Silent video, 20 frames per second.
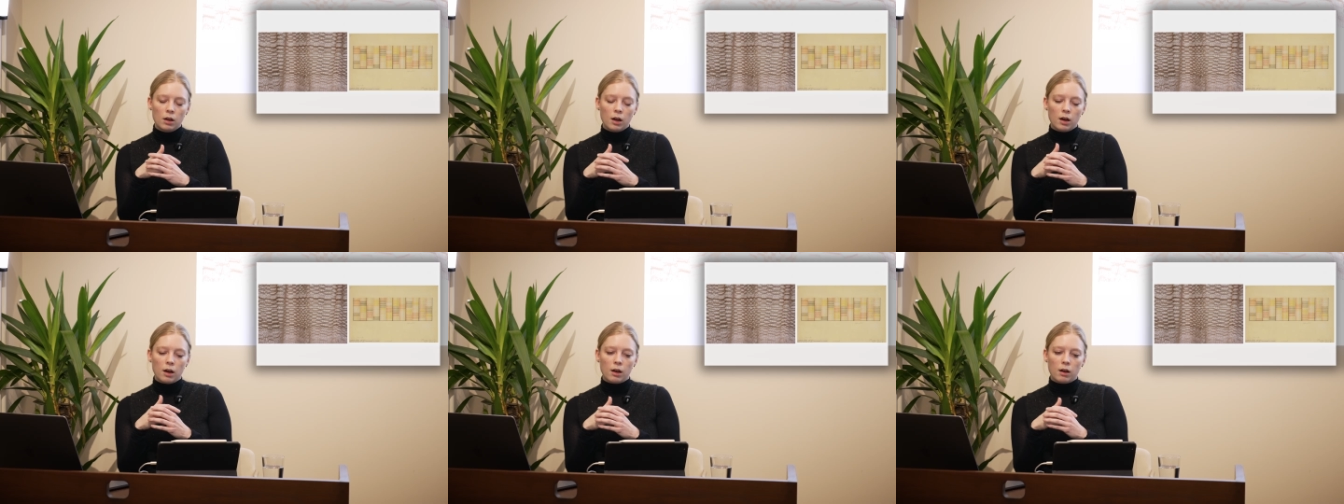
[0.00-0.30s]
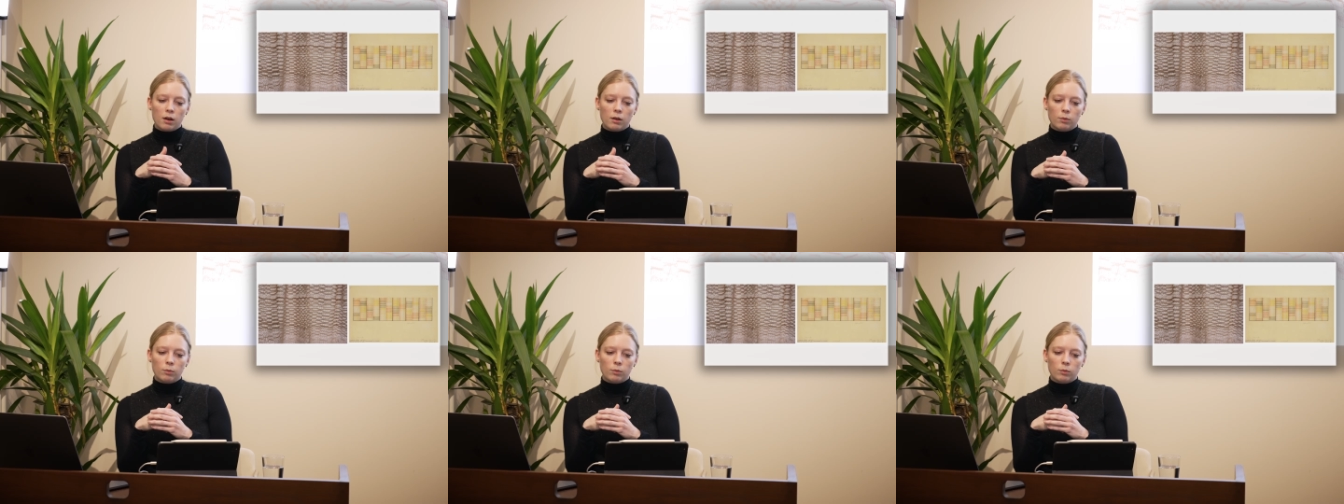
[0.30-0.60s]

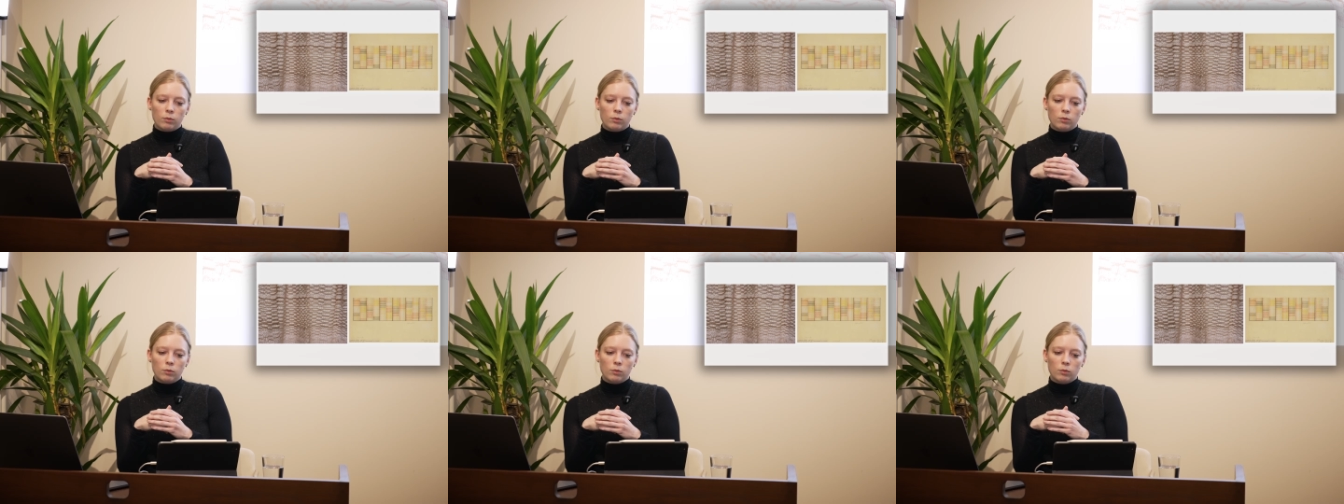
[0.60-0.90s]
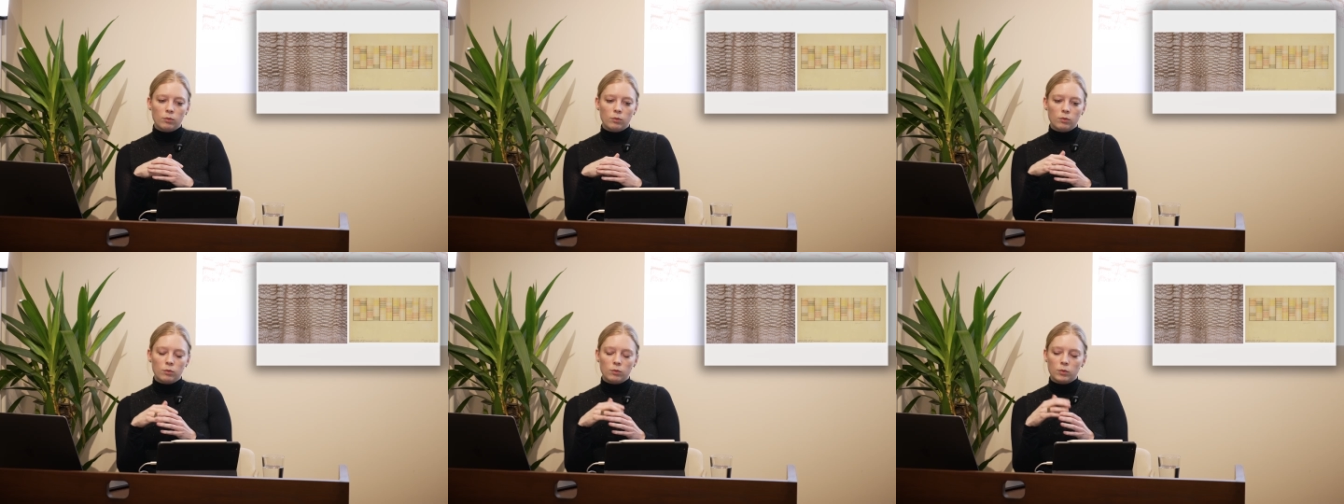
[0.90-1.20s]

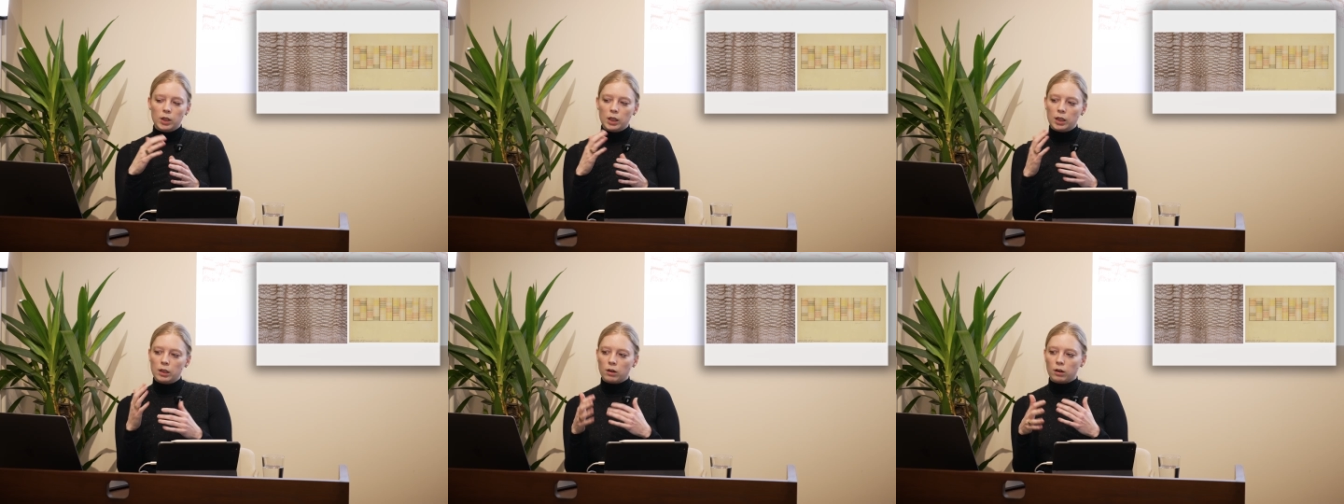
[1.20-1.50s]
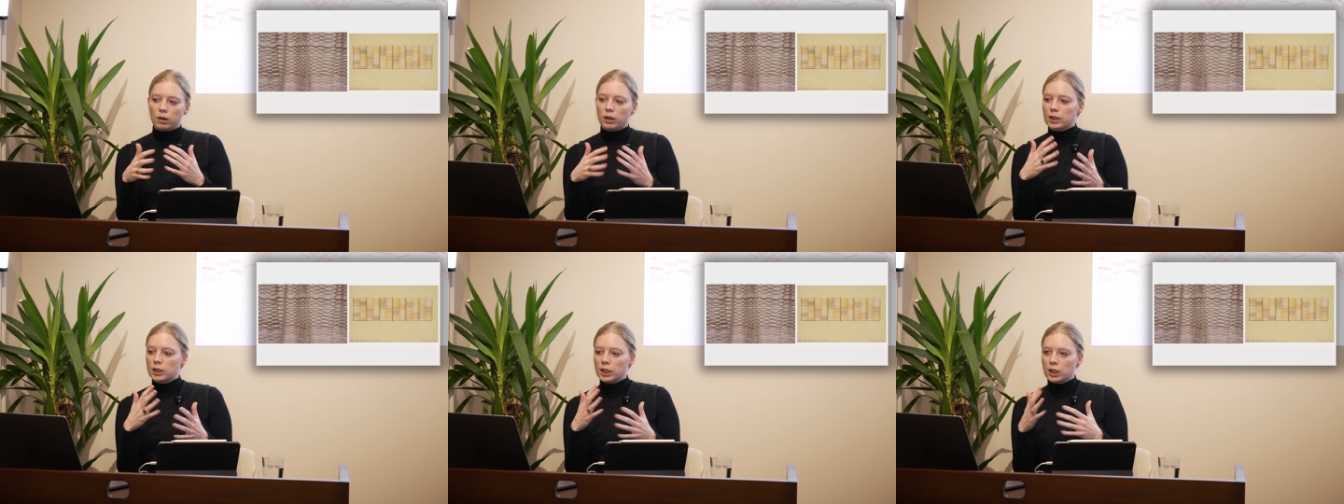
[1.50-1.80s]
in
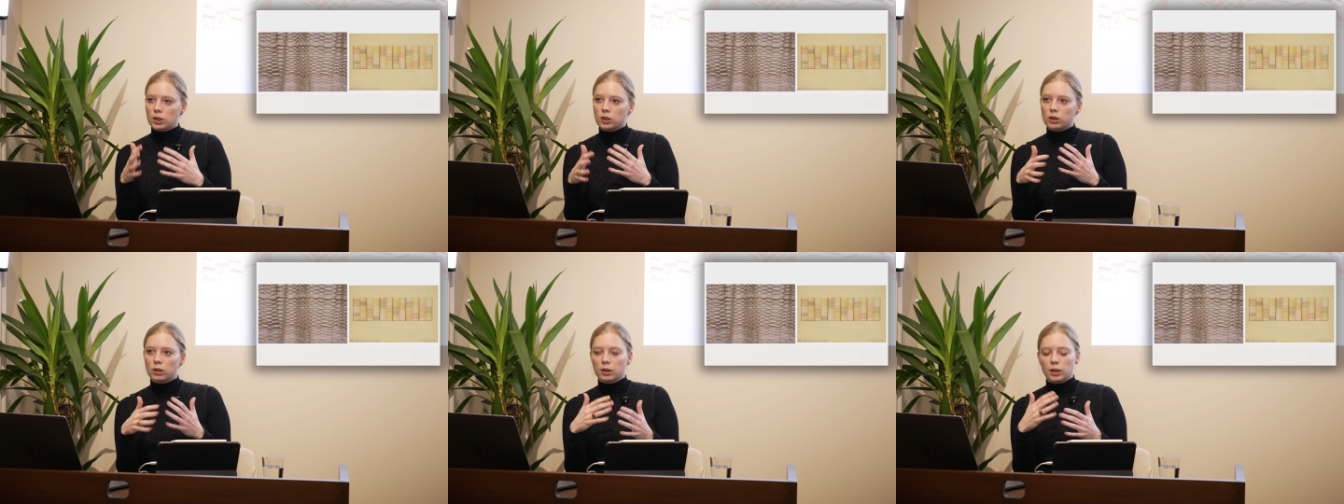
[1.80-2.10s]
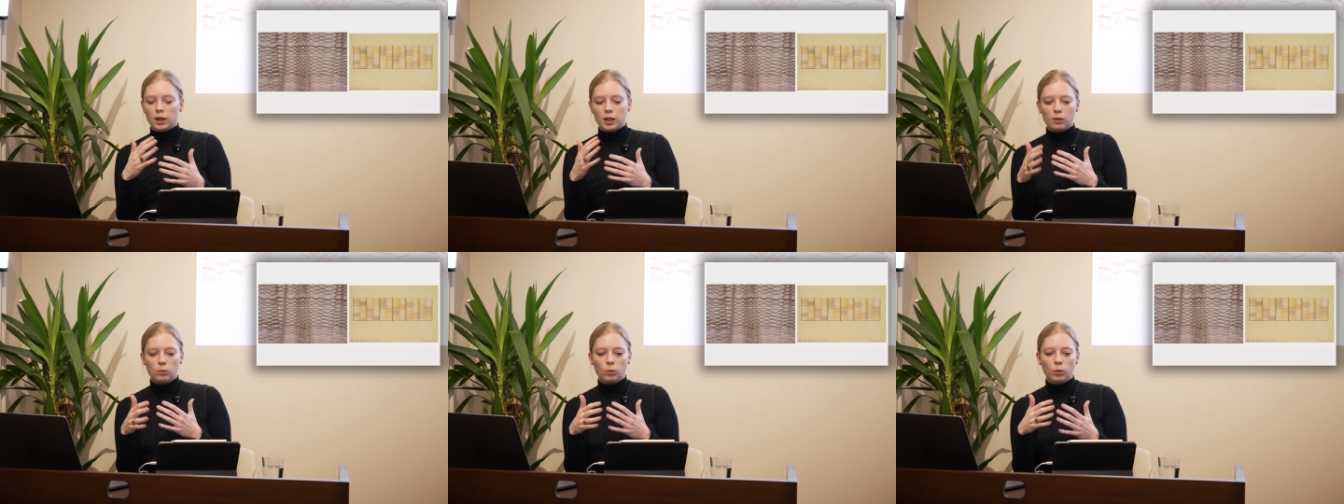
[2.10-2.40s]
architecture in
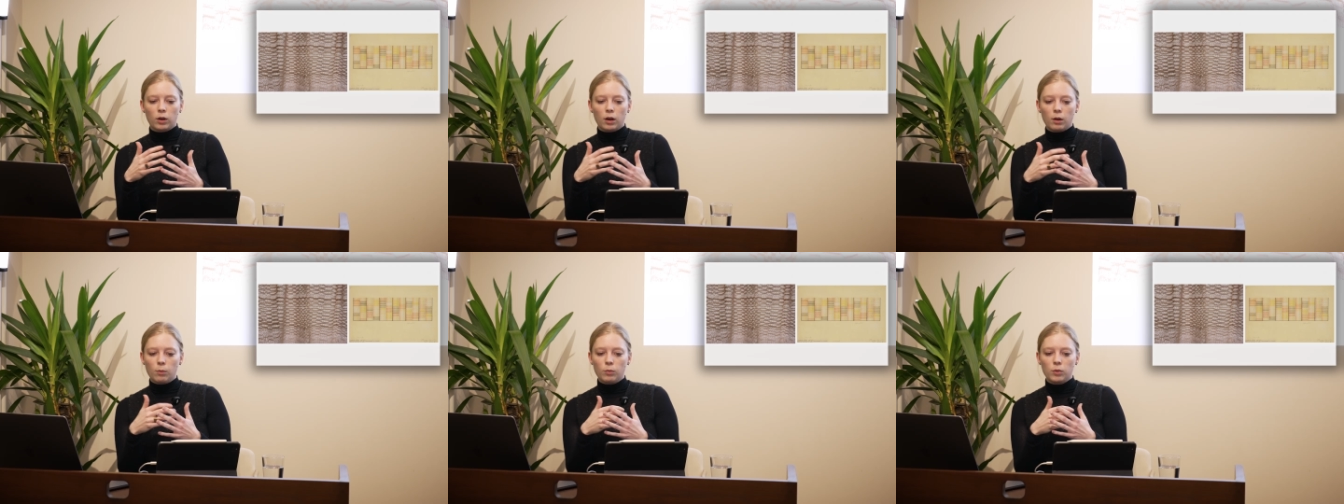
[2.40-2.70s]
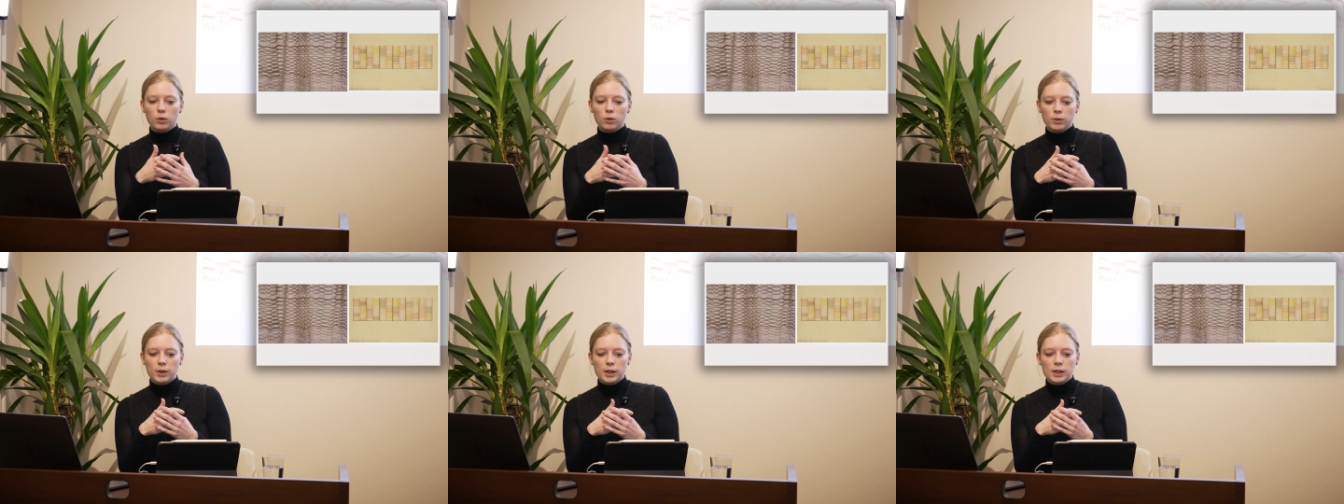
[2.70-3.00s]
kind of more
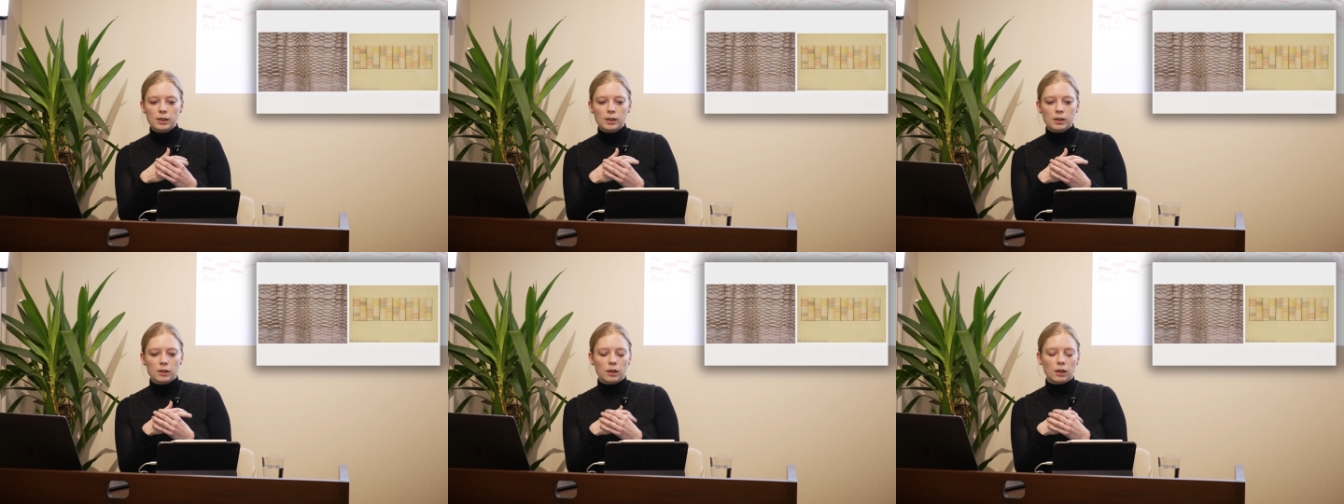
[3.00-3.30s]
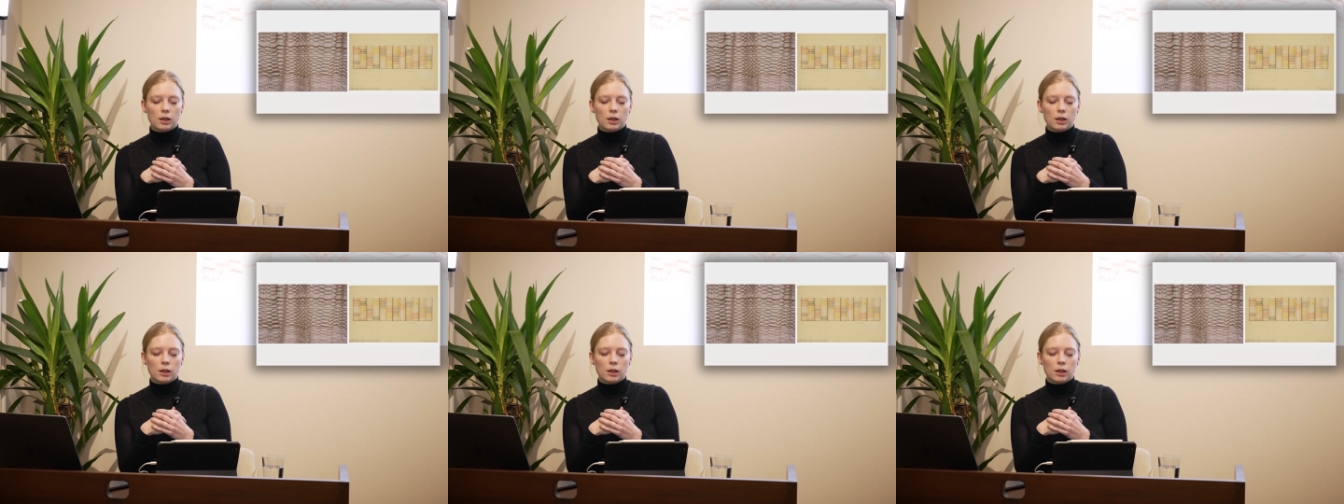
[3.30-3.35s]
humble ways,